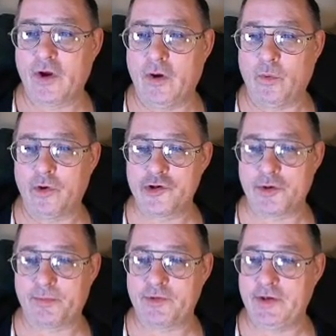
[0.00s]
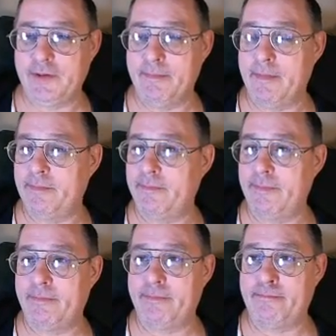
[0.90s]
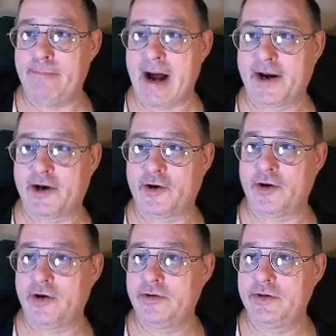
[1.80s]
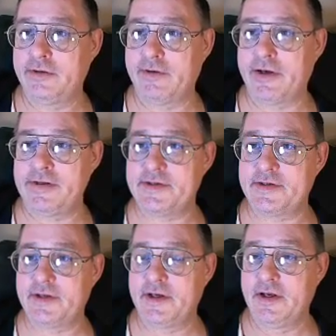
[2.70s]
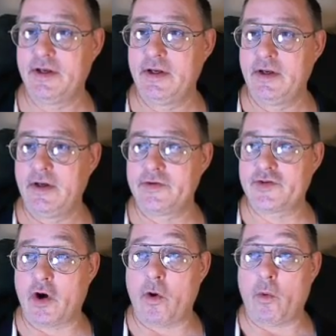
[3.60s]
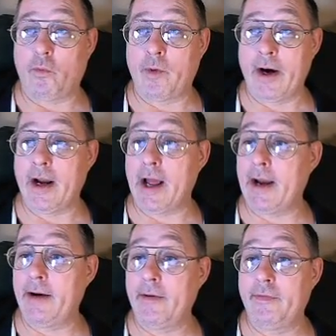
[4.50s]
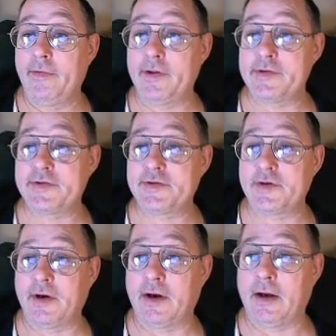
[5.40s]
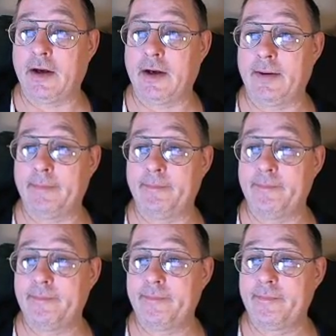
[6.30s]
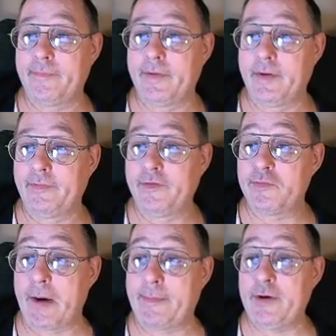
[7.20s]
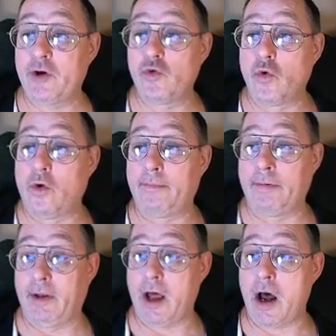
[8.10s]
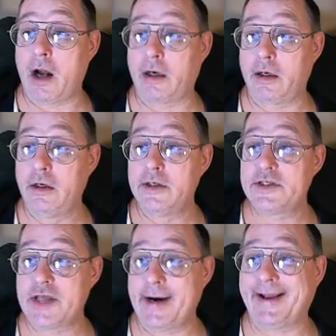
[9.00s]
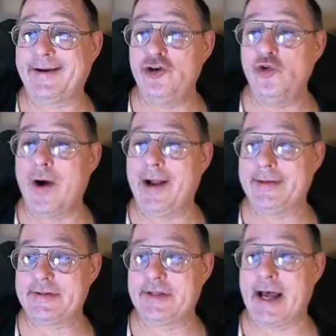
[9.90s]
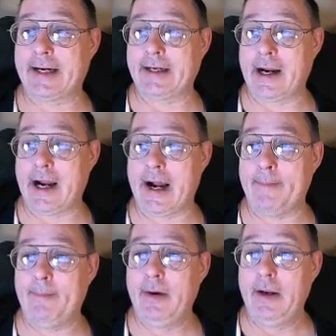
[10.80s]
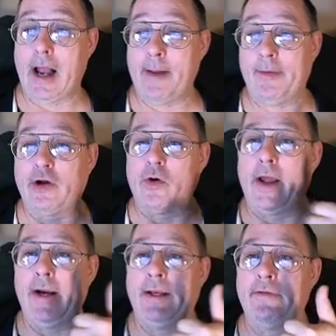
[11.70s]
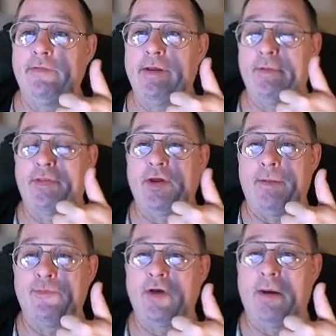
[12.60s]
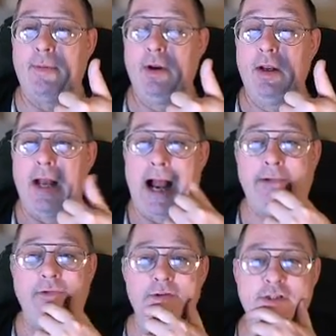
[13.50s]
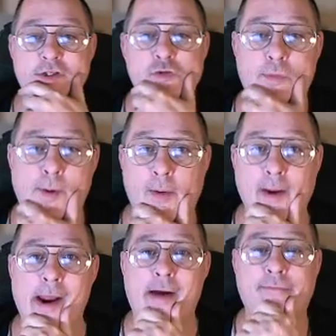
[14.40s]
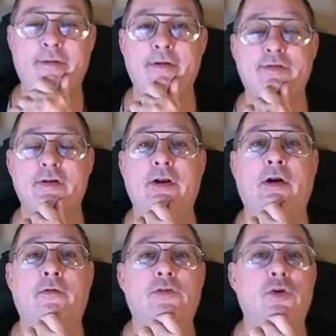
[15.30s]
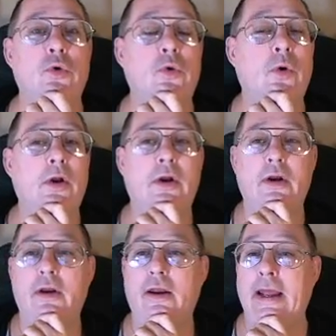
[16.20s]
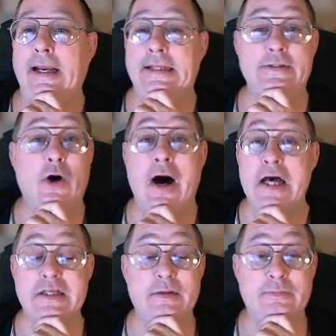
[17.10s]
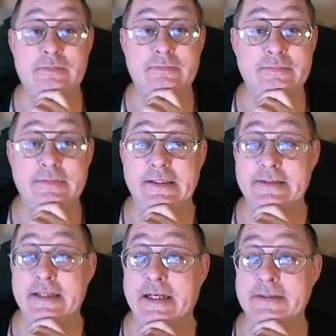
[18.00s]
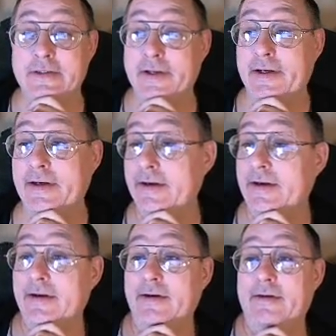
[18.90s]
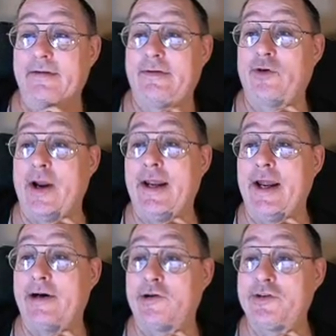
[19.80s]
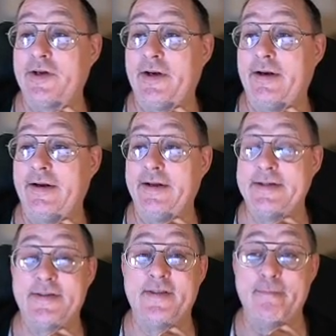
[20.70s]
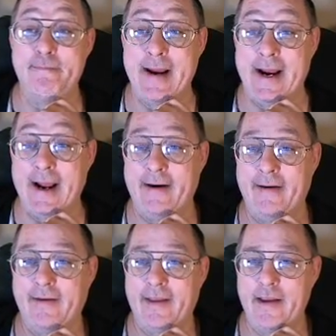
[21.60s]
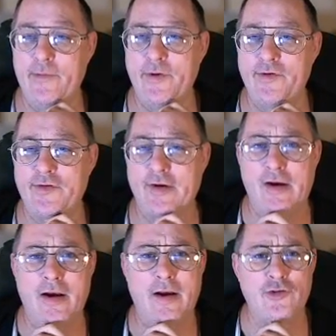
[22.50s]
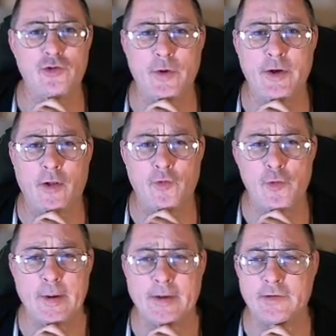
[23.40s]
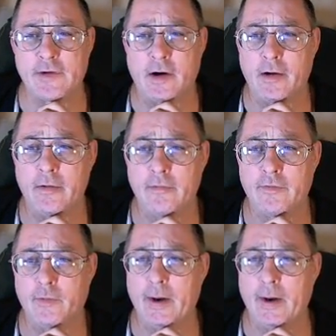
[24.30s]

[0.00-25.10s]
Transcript: a worship team monitor device. So right on this, um, this might be a cool blog, sonicnuance.com. I'm going to go ahead and give them the thumbs up. I listened to about half of this interview, and it's awesome. It's excellent. Craig Anderton is the man. He was uh, doing Ultimate Guitar for a